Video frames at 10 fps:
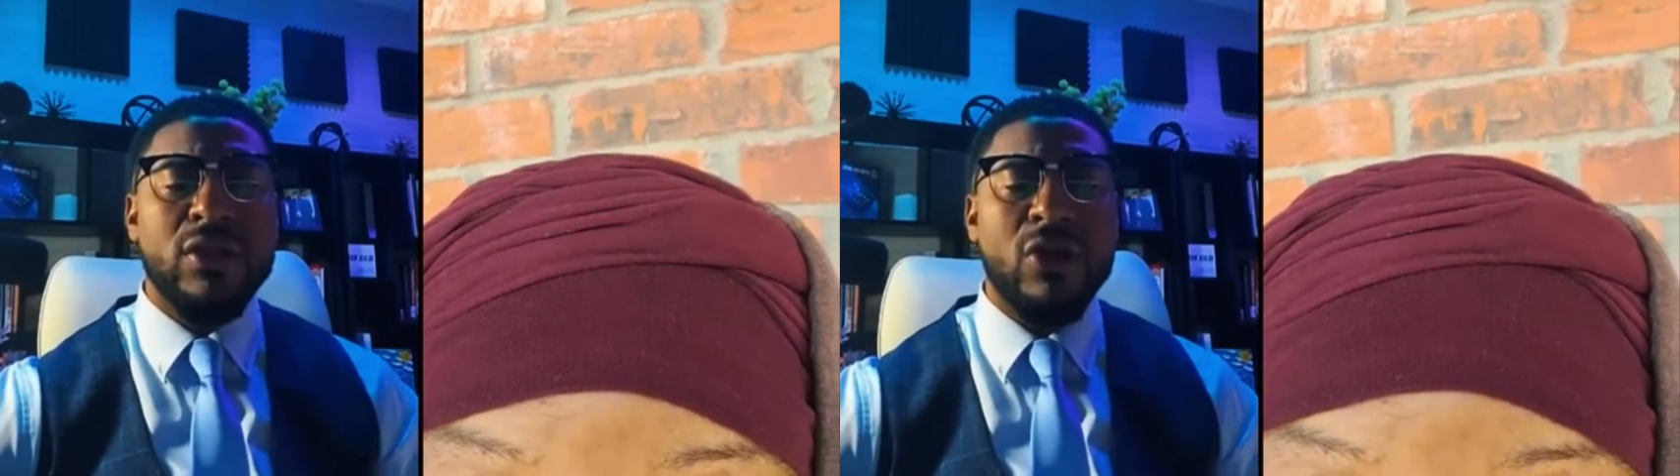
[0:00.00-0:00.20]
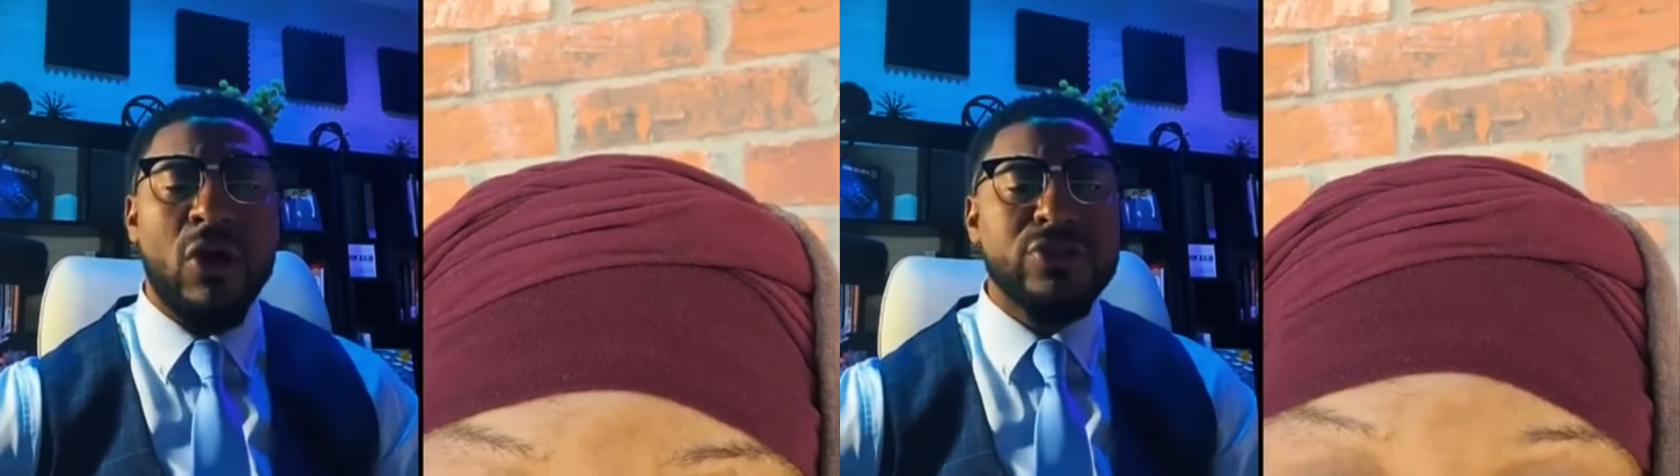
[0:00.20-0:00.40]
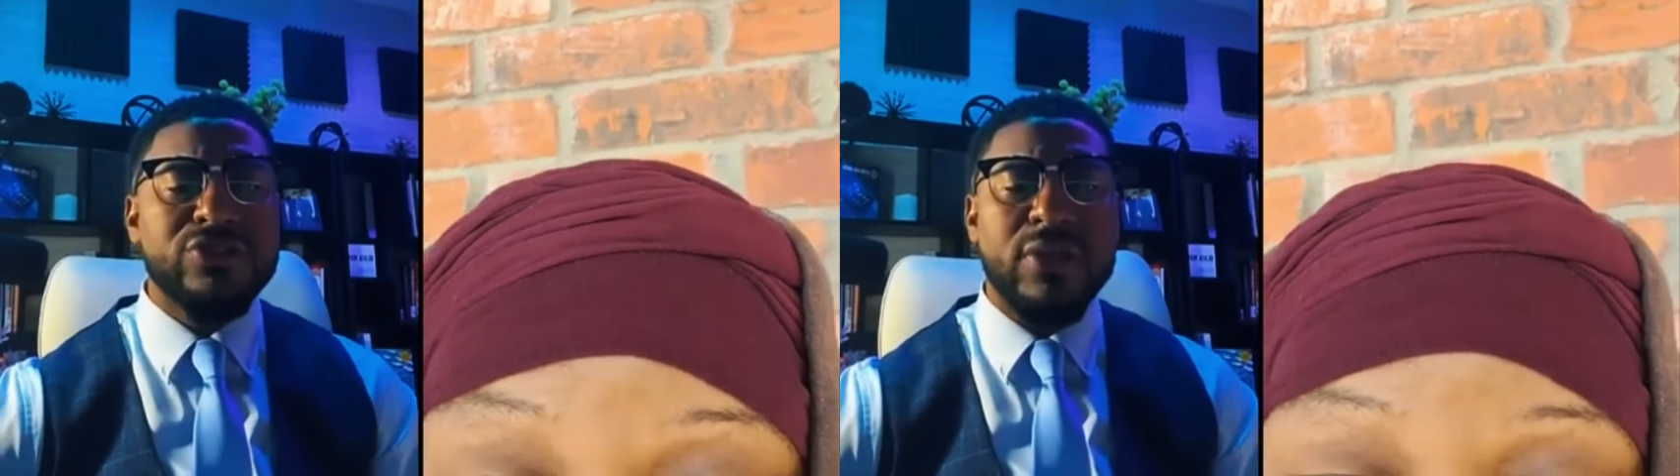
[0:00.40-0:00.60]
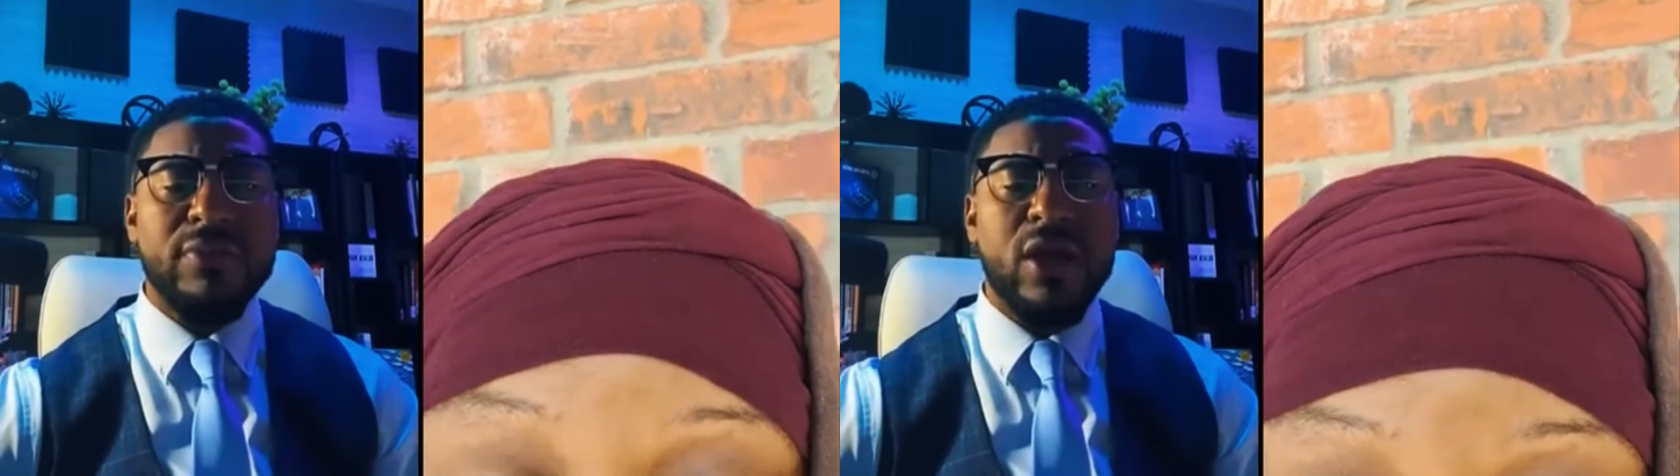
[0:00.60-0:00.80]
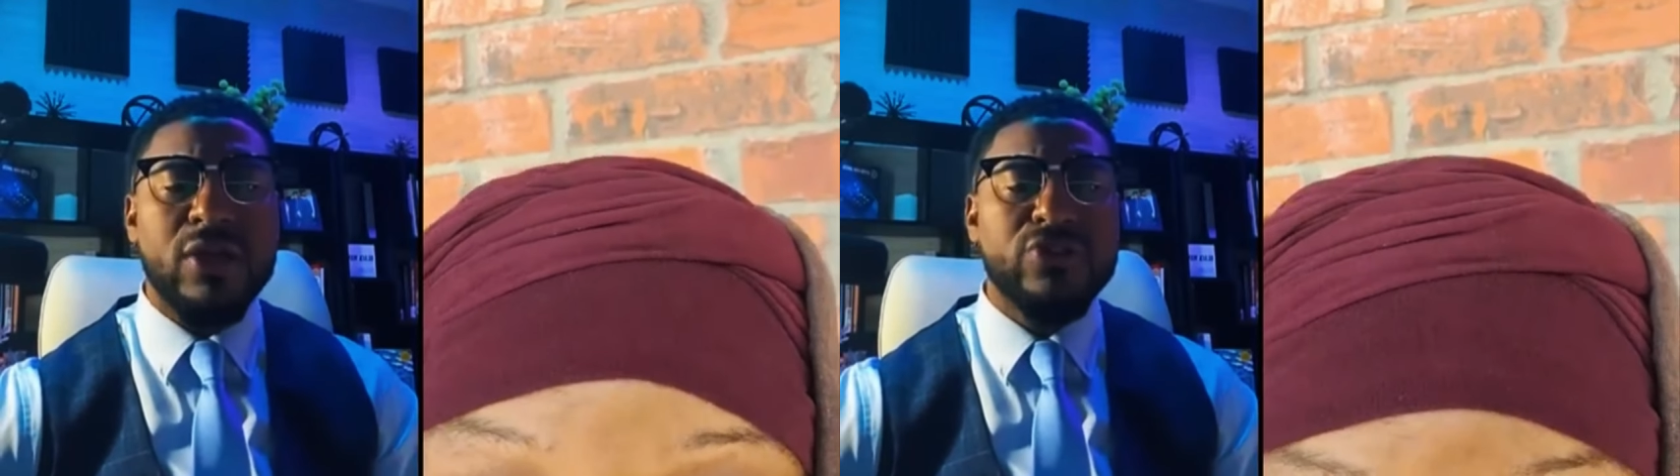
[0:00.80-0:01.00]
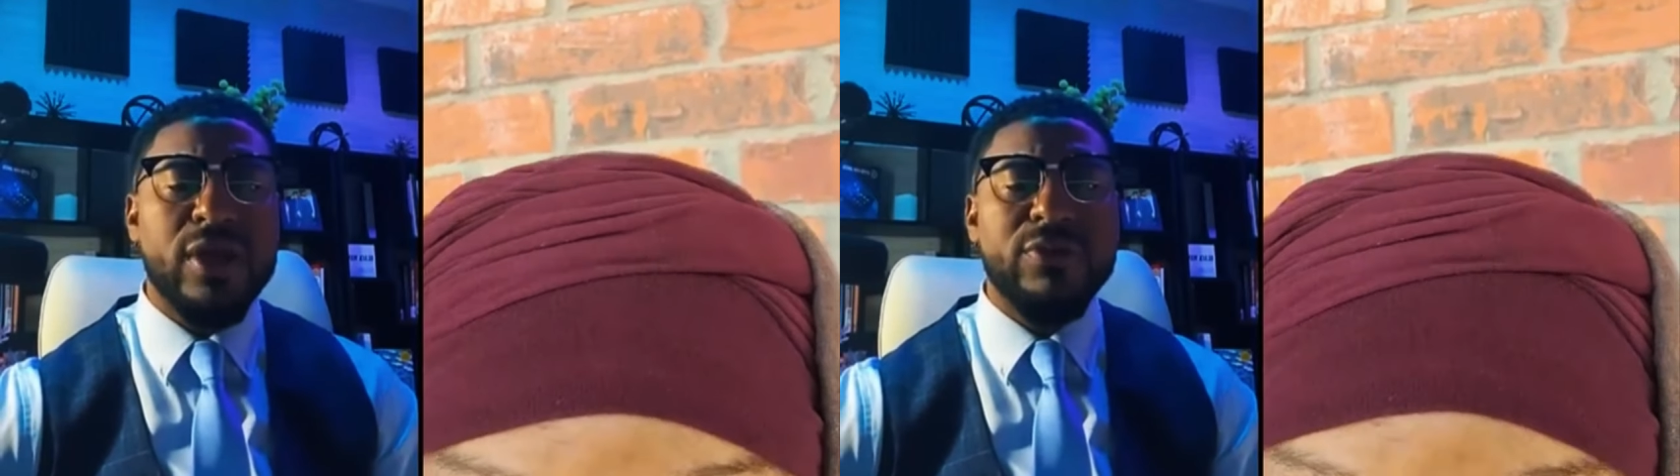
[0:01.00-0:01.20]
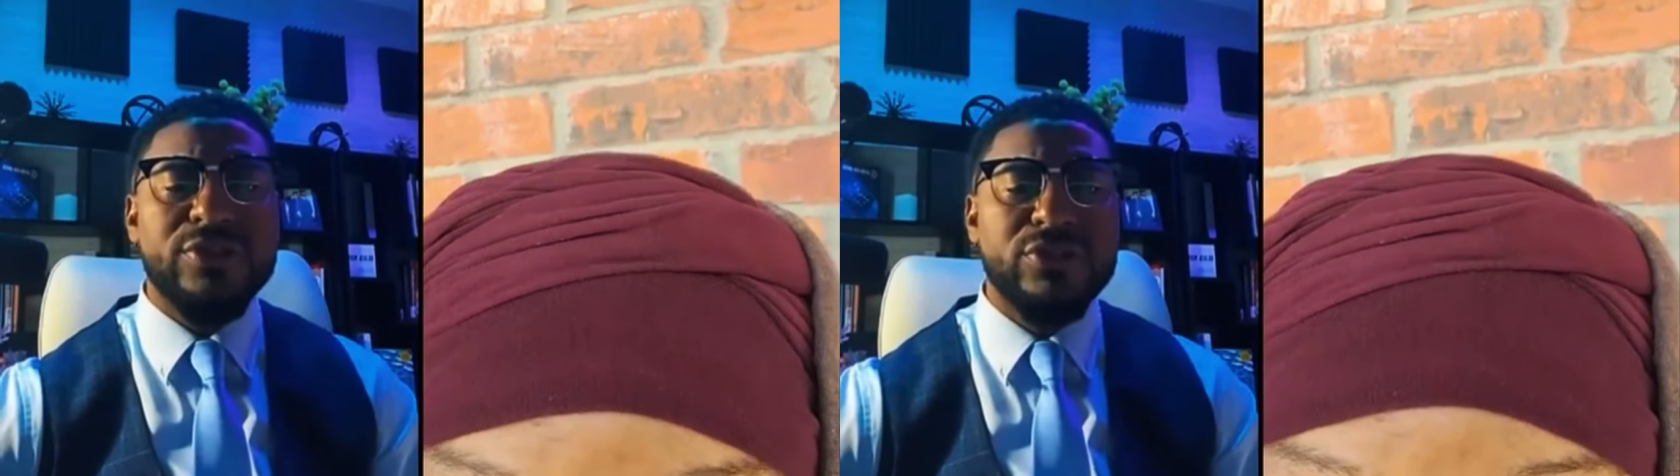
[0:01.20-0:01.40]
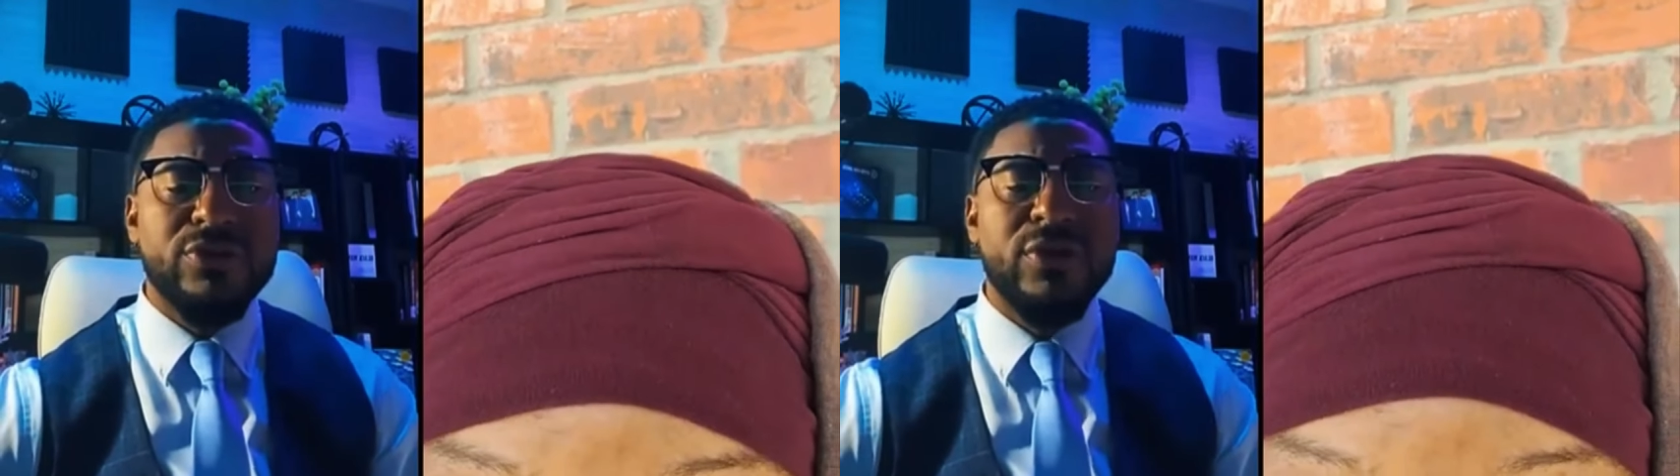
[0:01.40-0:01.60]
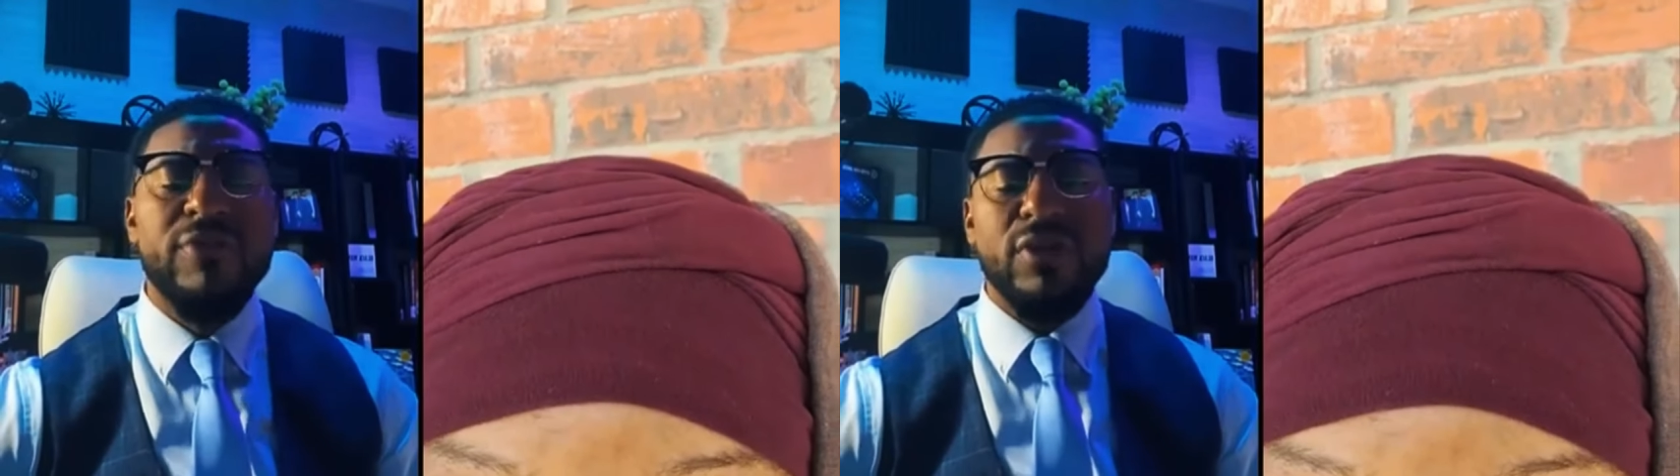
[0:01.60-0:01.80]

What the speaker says: a long-term contract with you